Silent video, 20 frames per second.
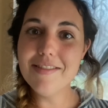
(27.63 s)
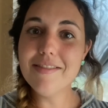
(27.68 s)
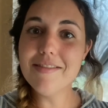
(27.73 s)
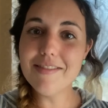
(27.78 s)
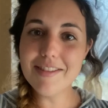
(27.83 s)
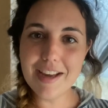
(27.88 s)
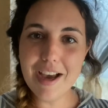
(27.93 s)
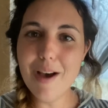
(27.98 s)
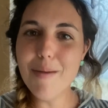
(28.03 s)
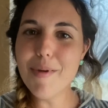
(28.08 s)

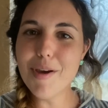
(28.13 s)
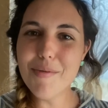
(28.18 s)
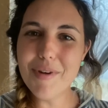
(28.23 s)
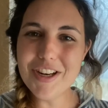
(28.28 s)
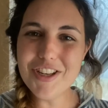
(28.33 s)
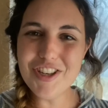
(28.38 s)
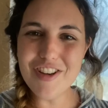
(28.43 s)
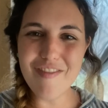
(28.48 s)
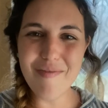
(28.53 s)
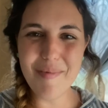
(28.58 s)
Tell me
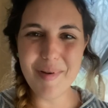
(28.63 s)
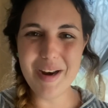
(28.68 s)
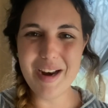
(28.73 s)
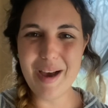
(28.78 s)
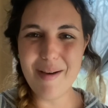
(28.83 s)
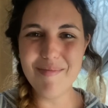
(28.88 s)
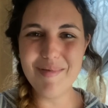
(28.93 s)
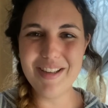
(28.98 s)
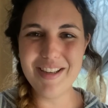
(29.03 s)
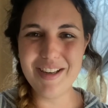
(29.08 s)
what you've been
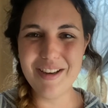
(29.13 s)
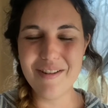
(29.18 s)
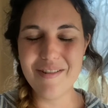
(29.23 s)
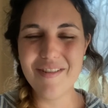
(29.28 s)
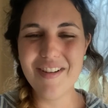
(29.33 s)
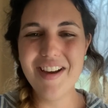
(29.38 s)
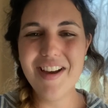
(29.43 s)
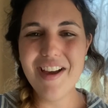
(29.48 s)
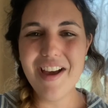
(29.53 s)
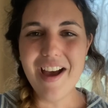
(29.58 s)
up to.
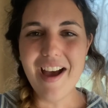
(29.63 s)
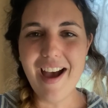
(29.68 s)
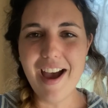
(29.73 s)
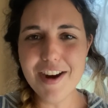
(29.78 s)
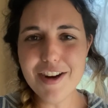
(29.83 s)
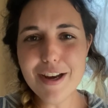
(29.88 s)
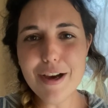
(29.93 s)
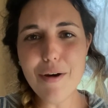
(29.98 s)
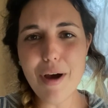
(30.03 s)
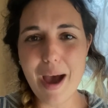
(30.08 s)
I
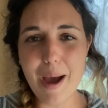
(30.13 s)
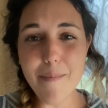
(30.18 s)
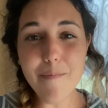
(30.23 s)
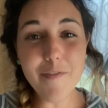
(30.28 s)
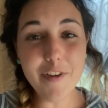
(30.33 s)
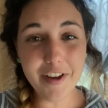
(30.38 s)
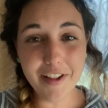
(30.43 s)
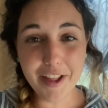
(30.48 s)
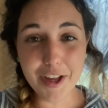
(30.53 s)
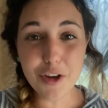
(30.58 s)
know I'm
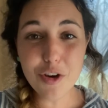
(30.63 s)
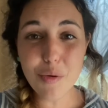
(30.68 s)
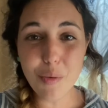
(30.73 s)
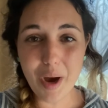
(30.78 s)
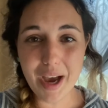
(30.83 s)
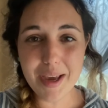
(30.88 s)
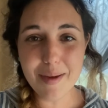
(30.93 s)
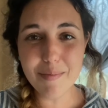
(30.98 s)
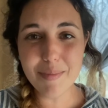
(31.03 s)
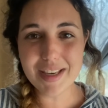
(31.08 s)
feeling
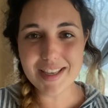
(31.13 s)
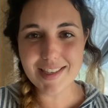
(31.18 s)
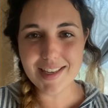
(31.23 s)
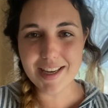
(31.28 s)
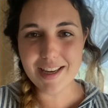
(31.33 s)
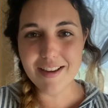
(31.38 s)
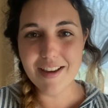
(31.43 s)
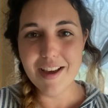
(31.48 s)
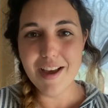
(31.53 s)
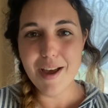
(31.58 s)
quite
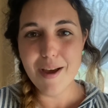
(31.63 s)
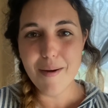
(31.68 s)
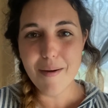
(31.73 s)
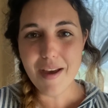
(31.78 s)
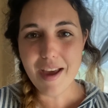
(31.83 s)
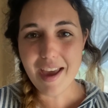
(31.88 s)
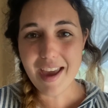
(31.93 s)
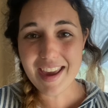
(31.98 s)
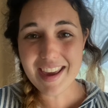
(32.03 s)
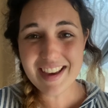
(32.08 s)
busy
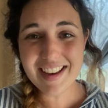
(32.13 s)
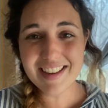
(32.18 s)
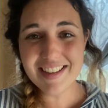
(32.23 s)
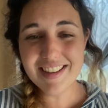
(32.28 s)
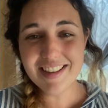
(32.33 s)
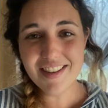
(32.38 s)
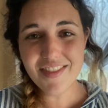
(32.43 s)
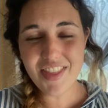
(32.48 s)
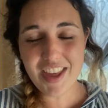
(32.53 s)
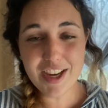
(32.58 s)
and
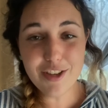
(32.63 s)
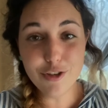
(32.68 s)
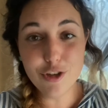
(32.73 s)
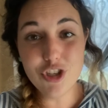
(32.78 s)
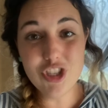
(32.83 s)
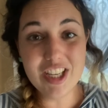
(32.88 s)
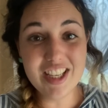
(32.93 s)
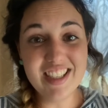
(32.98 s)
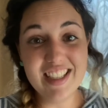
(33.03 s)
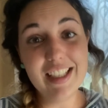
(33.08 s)
things are
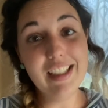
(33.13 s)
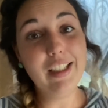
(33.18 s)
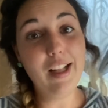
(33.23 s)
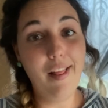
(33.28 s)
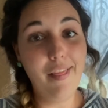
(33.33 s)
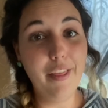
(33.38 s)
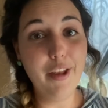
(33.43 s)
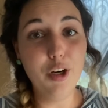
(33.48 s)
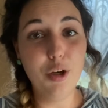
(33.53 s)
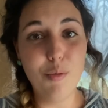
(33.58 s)
just still a
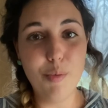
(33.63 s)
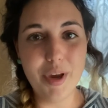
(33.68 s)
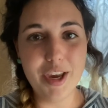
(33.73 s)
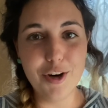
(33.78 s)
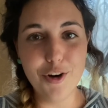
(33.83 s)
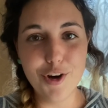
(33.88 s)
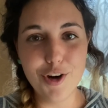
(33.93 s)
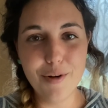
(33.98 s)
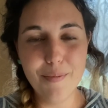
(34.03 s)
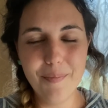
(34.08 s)
little
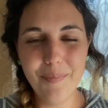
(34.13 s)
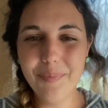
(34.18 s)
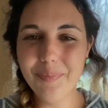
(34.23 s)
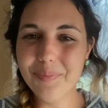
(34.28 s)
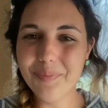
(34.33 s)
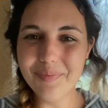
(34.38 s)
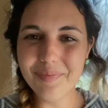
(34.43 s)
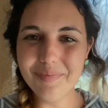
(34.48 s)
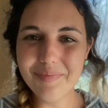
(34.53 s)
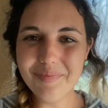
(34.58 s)
weird.
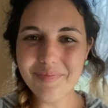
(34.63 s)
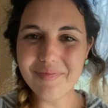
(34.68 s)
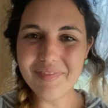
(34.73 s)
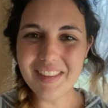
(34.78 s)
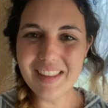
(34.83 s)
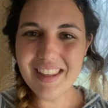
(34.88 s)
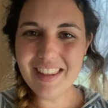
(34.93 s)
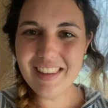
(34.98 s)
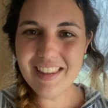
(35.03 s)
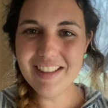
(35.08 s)

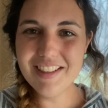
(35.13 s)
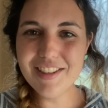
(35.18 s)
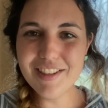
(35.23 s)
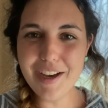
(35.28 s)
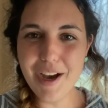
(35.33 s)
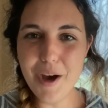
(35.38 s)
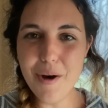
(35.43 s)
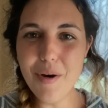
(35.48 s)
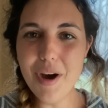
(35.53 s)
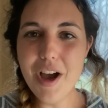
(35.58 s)

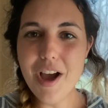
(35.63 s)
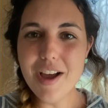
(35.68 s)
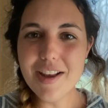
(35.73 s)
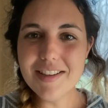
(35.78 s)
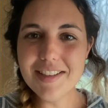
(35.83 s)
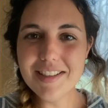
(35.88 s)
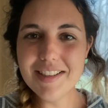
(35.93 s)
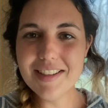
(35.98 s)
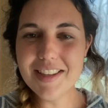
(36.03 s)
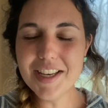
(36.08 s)
So
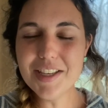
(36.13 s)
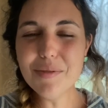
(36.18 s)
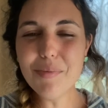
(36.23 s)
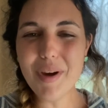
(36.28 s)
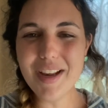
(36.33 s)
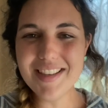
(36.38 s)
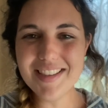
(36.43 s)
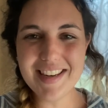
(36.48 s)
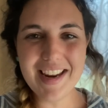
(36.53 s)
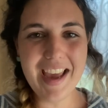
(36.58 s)
this
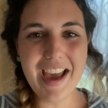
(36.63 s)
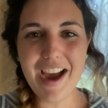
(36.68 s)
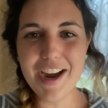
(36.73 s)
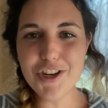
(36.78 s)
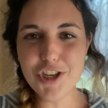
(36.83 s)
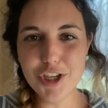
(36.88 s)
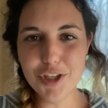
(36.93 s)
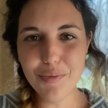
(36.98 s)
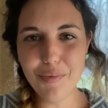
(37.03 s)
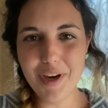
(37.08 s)
Wednesday, I
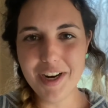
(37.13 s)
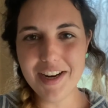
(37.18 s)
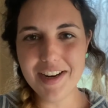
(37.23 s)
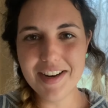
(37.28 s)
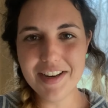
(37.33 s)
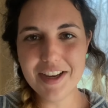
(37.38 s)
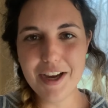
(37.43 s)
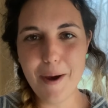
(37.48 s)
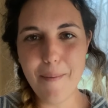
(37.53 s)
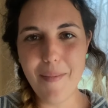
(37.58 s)
just wanted to
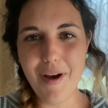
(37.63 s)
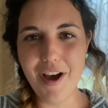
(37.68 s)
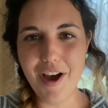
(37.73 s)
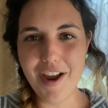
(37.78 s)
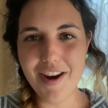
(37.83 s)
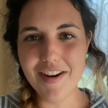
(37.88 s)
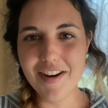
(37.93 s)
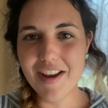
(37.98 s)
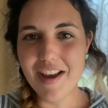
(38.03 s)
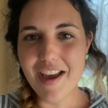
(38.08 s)
come
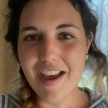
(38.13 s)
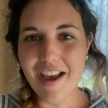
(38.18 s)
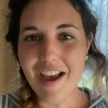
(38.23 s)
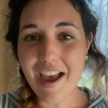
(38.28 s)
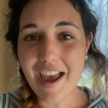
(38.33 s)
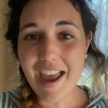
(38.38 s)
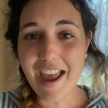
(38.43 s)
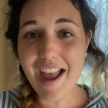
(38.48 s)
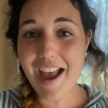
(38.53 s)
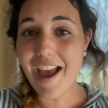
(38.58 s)
on
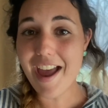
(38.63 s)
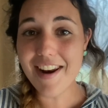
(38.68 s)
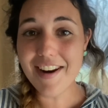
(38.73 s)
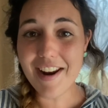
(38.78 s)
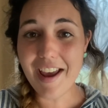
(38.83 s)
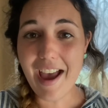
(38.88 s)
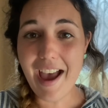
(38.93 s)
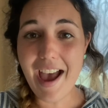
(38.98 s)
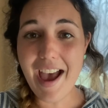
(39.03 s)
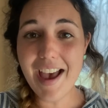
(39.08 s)
and
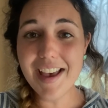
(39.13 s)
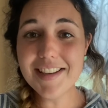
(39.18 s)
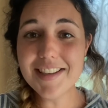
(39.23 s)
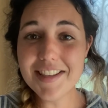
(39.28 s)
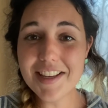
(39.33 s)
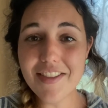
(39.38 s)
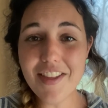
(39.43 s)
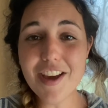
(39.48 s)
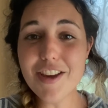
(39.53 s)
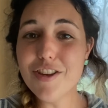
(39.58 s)

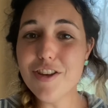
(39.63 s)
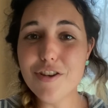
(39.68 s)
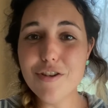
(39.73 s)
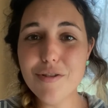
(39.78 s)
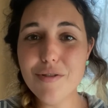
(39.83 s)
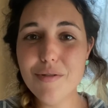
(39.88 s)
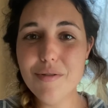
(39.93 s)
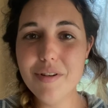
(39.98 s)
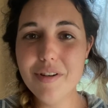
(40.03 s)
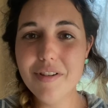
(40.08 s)
ask that
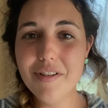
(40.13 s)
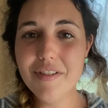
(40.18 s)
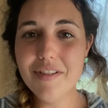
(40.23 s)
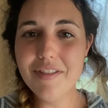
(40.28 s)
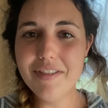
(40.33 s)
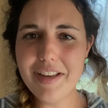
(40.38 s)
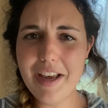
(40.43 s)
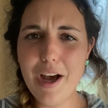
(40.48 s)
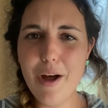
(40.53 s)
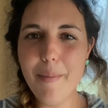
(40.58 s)
you
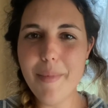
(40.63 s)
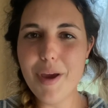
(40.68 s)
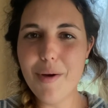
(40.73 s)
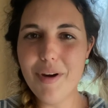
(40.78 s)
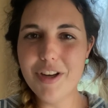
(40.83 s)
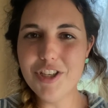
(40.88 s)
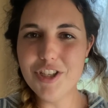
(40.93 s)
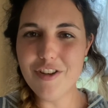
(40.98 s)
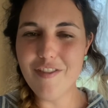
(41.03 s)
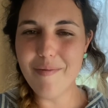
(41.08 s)
tell me
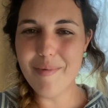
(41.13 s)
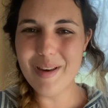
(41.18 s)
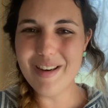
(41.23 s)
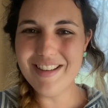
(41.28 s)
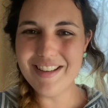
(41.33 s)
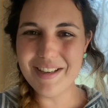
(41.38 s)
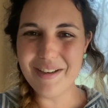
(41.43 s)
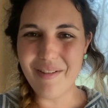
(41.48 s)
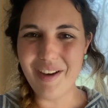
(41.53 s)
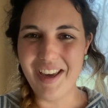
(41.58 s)
what you've been
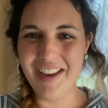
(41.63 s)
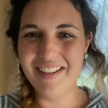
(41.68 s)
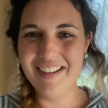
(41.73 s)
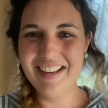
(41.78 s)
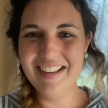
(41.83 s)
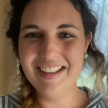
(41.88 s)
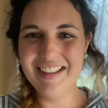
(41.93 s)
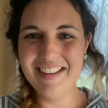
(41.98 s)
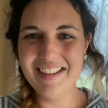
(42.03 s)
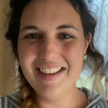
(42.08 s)
doing.
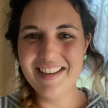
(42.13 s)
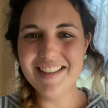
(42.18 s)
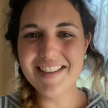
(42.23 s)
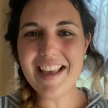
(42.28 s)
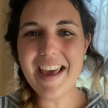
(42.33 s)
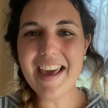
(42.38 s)
Say